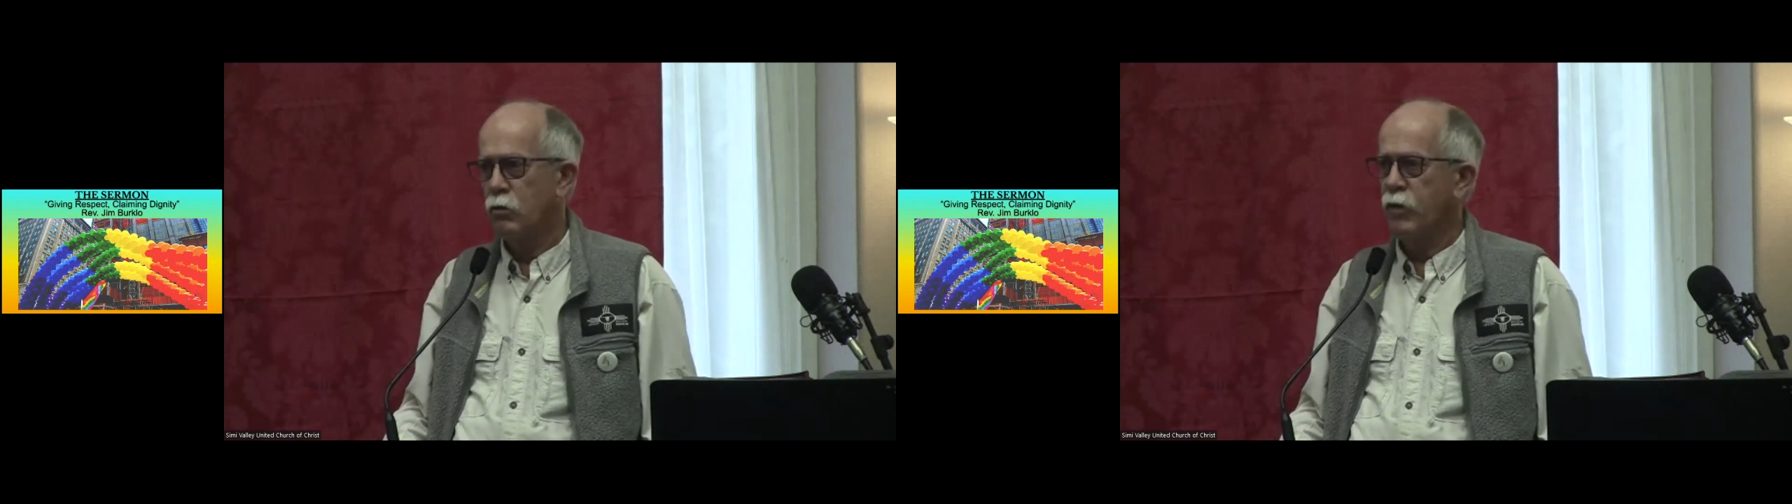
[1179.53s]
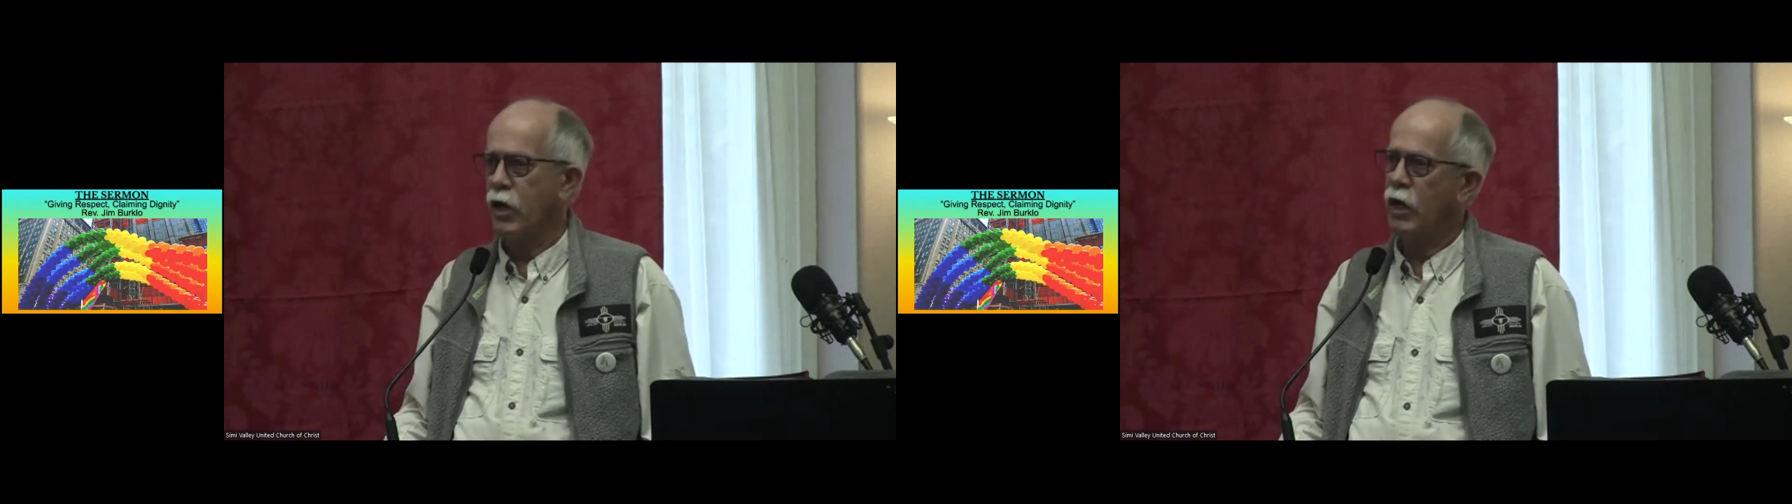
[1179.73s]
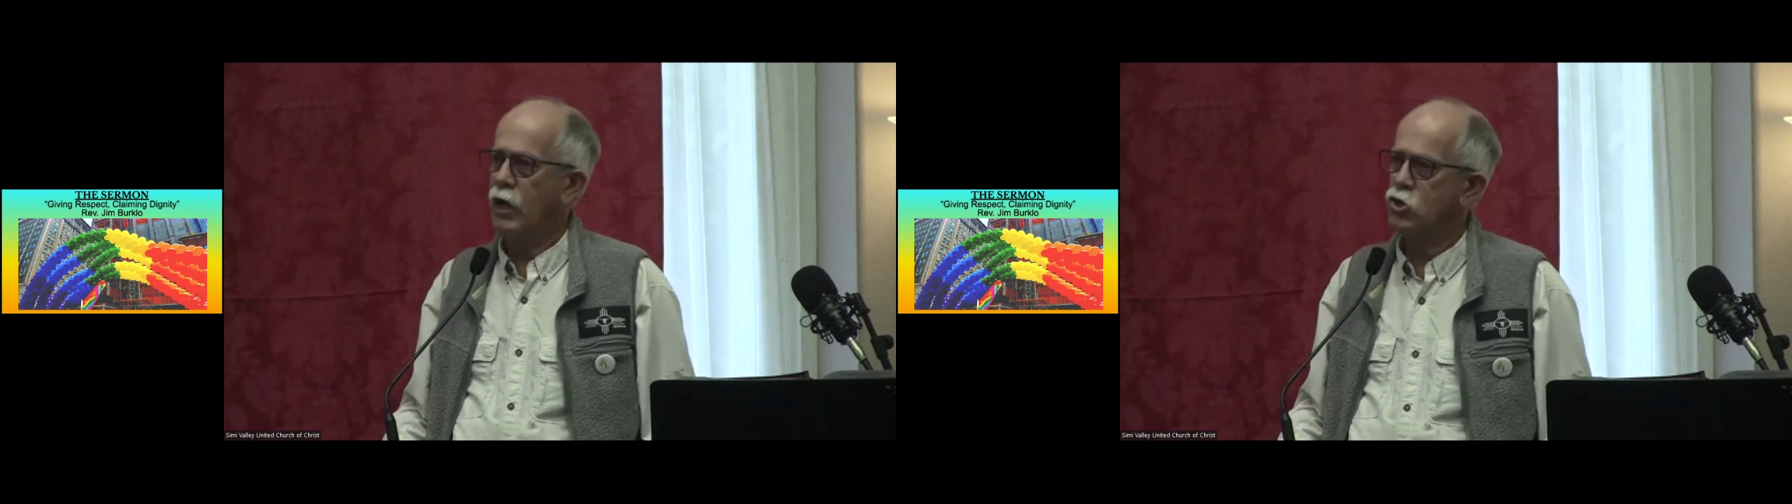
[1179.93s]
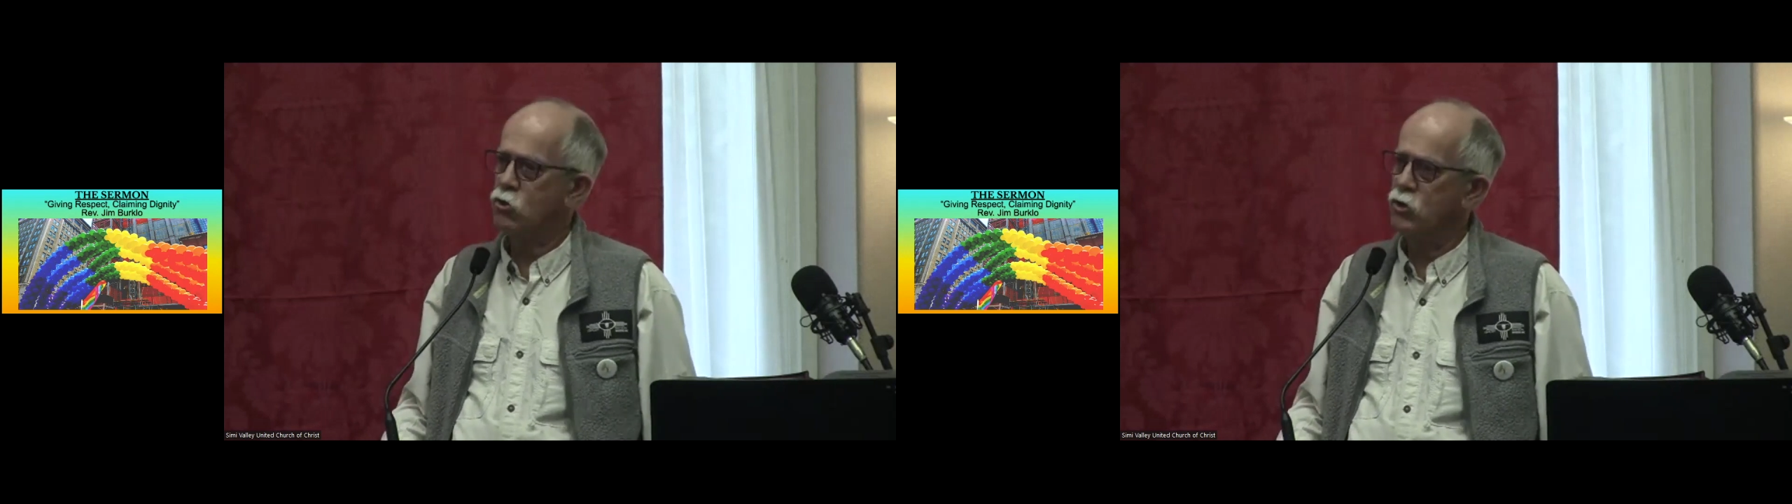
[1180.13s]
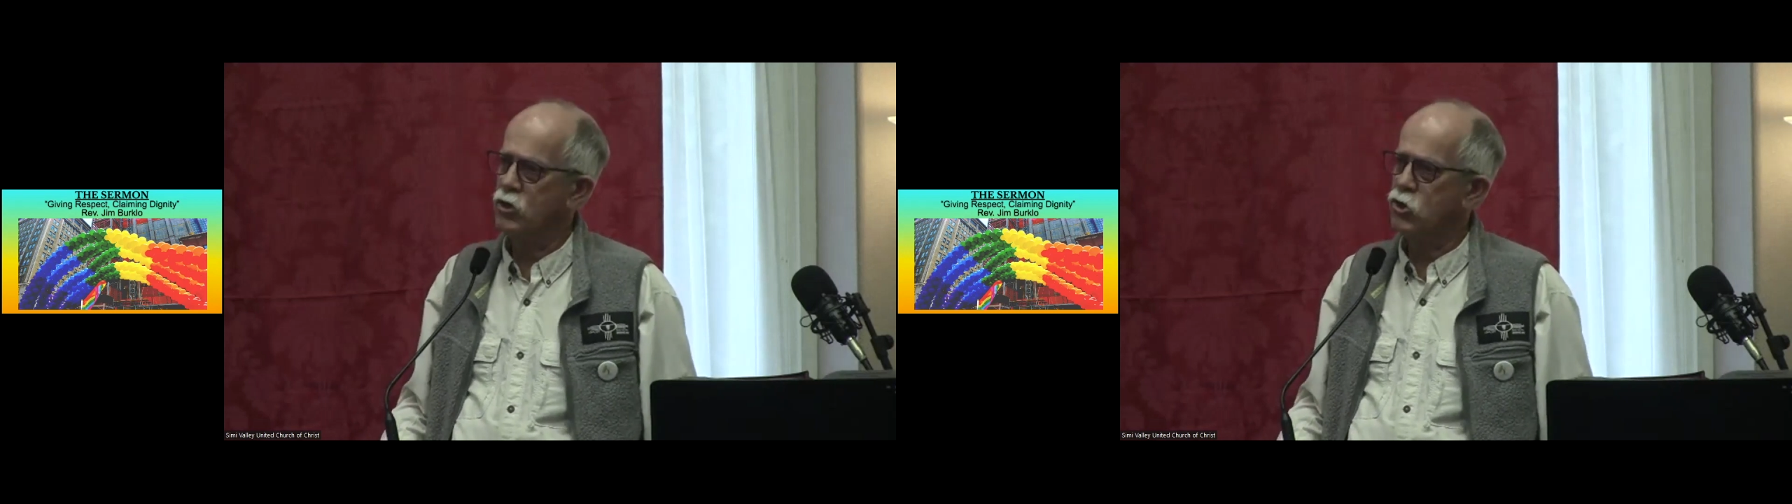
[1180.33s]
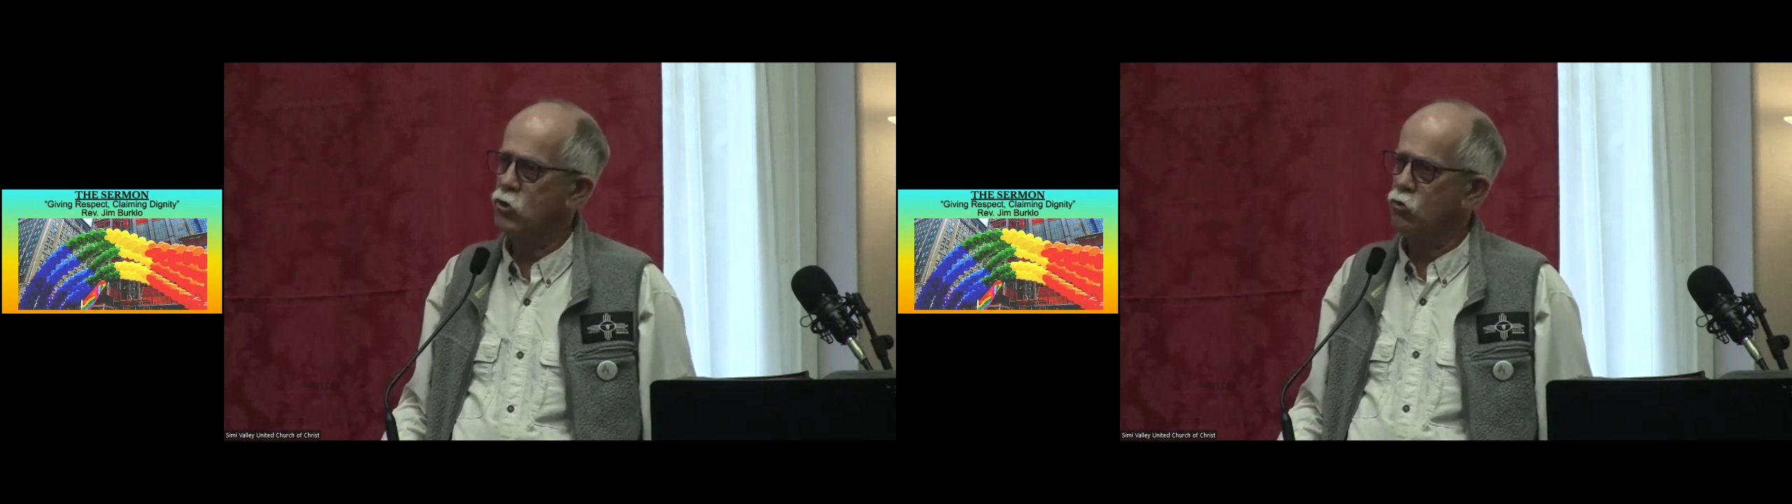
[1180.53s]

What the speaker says: My answer is